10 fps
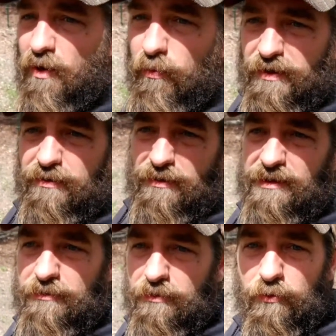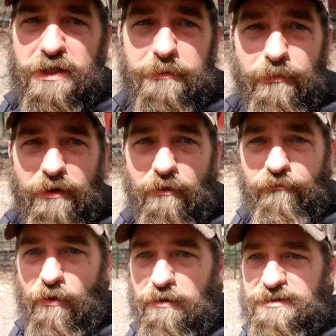We keep enough
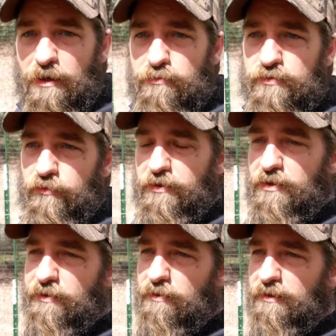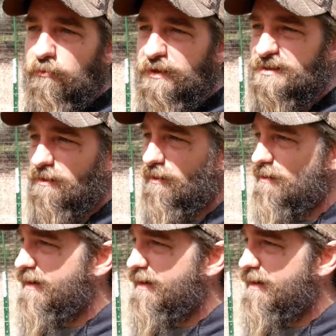for ourselves for the year, and then we sell our